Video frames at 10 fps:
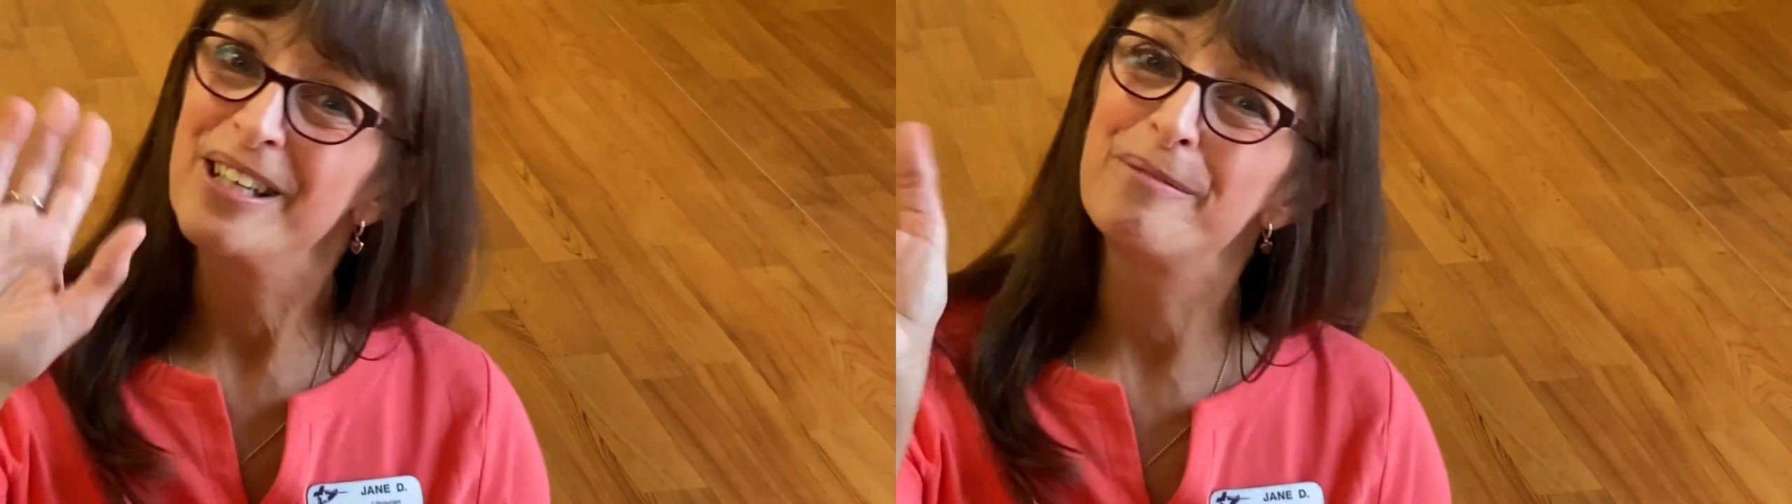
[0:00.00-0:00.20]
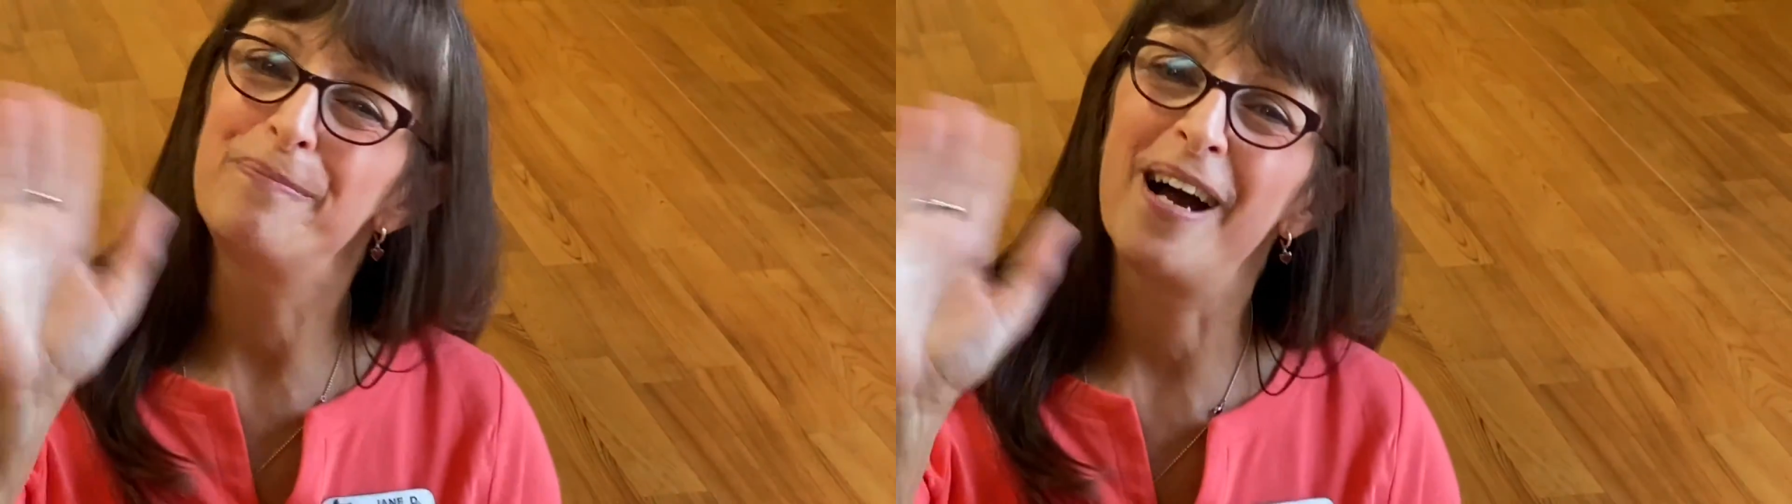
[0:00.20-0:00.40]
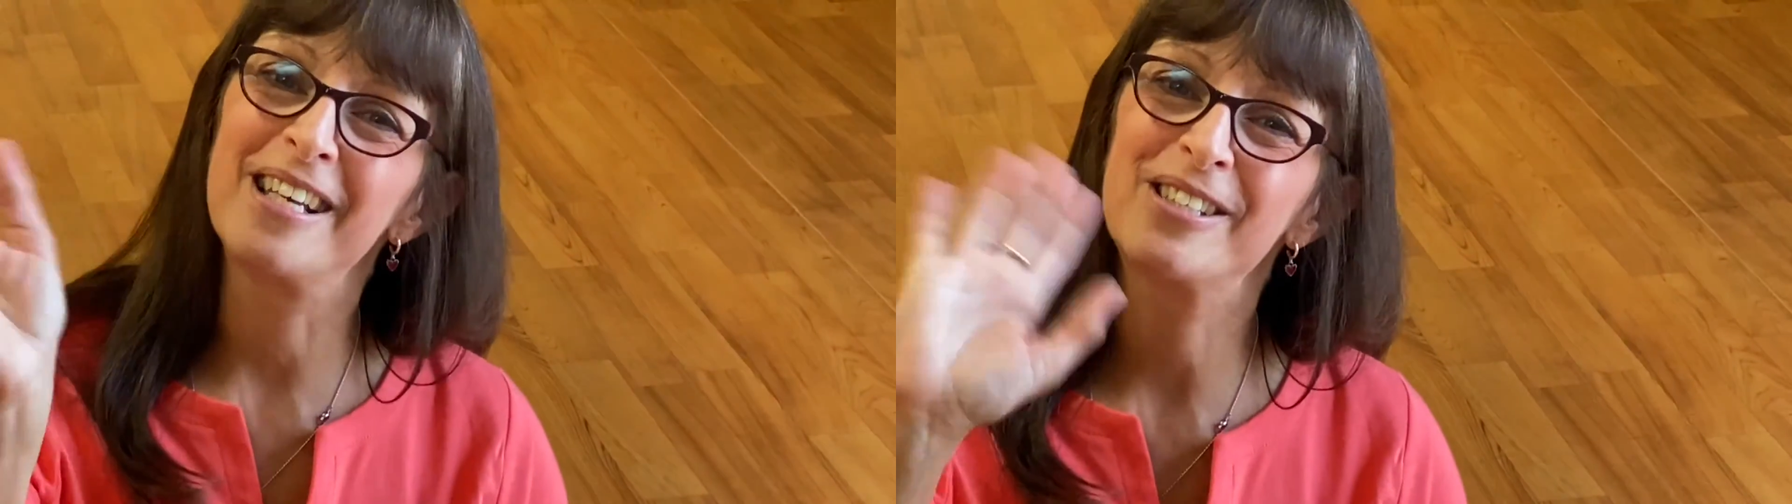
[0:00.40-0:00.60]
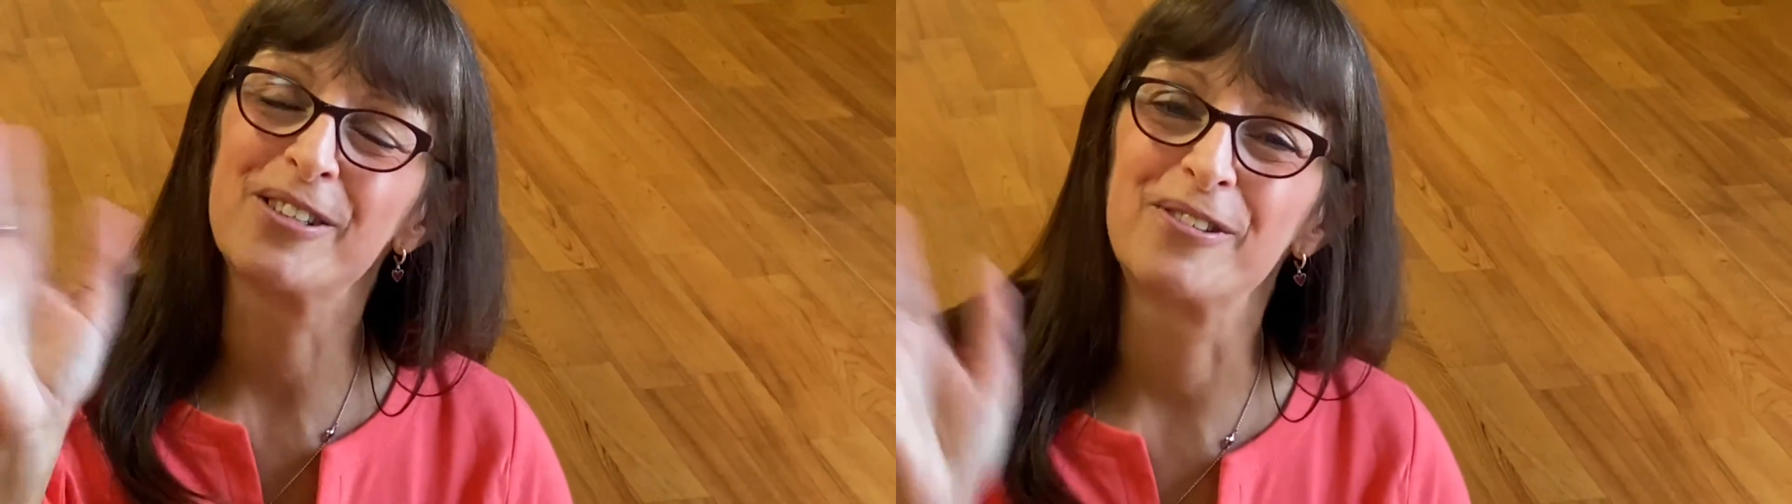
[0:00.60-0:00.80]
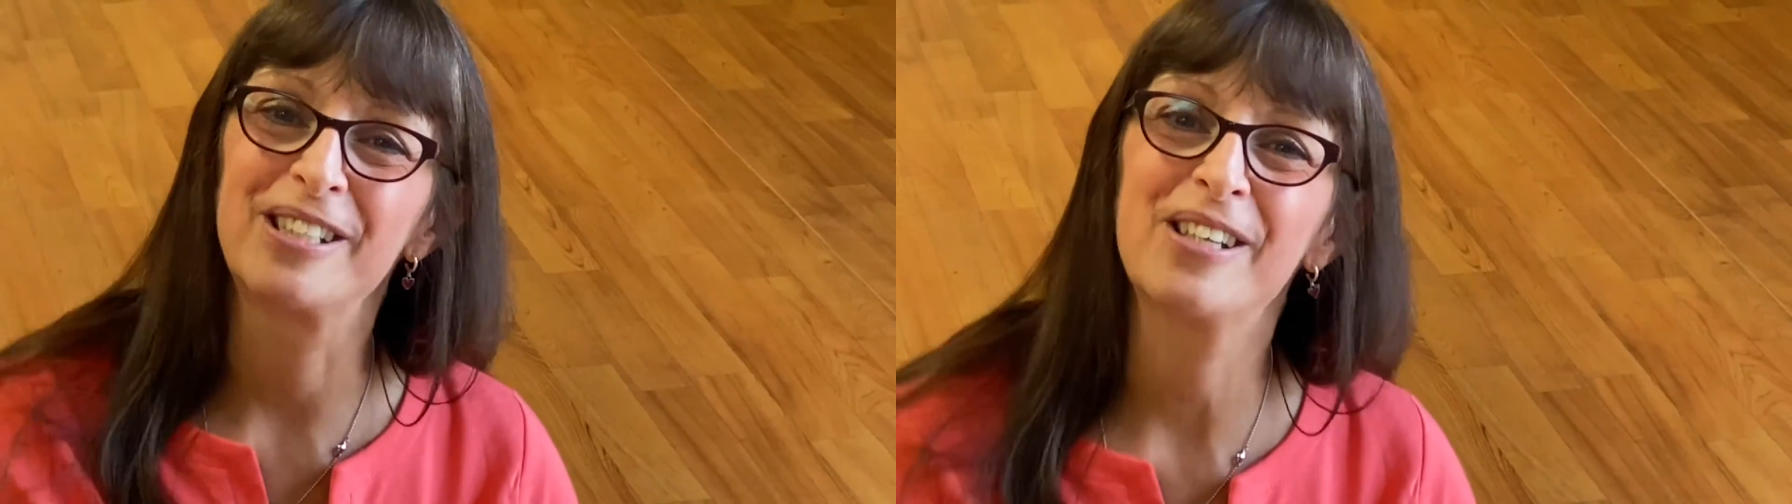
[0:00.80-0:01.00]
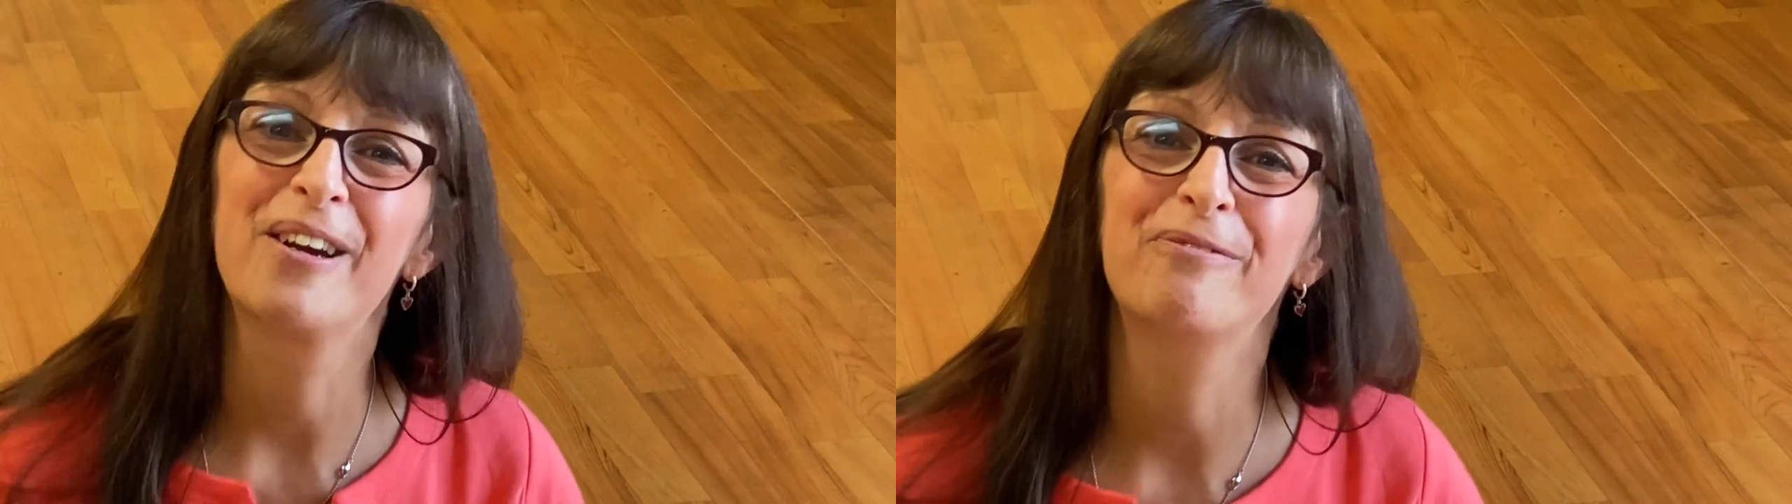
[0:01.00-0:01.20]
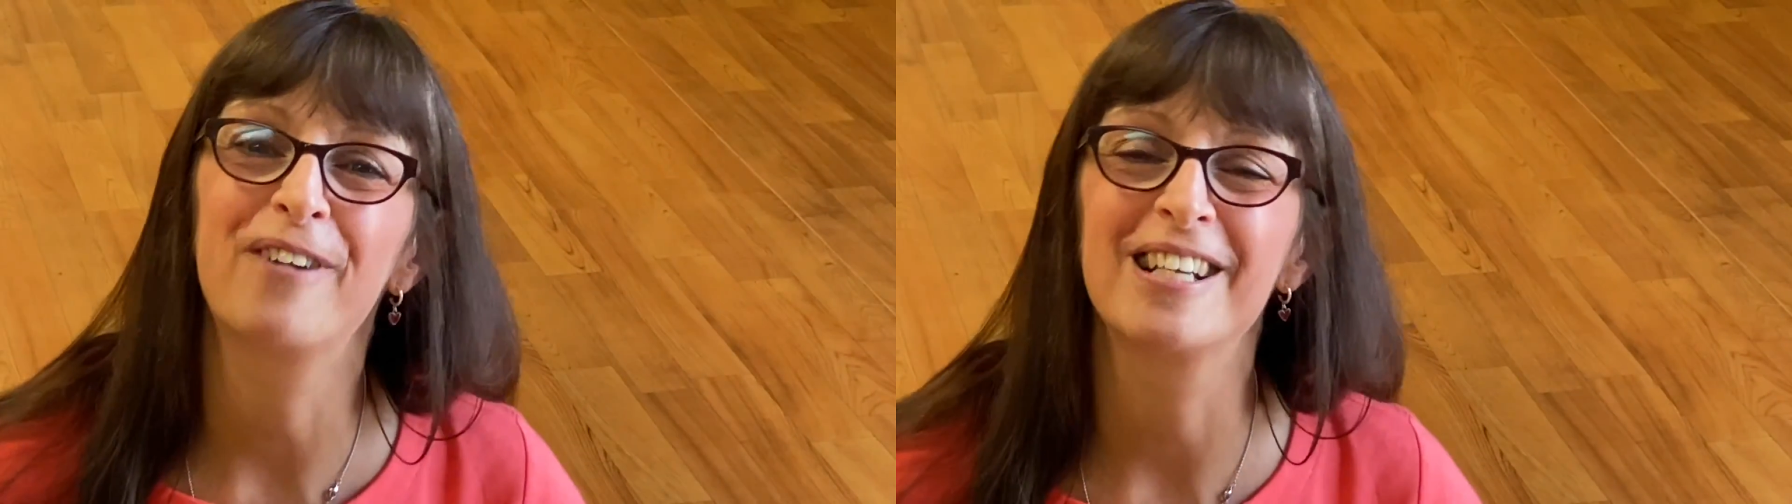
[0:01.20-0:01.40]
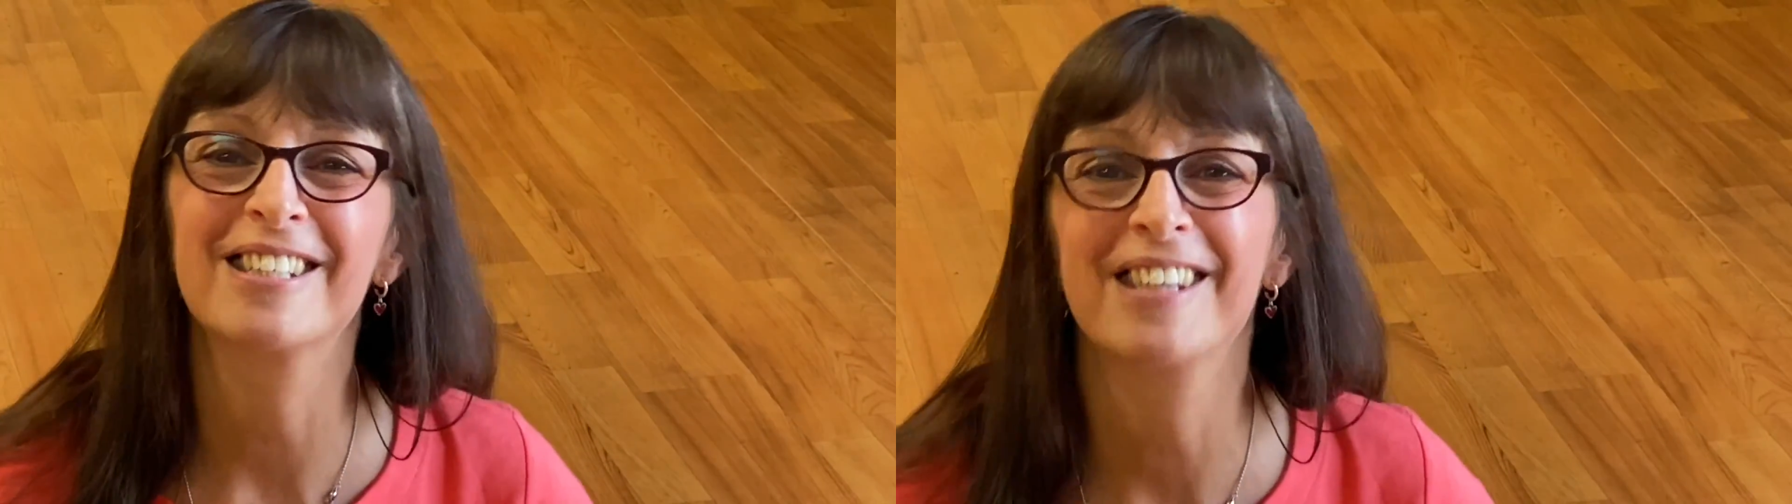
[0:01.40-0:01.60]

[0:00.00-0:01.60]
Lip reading: Goodbye, Storytime friends.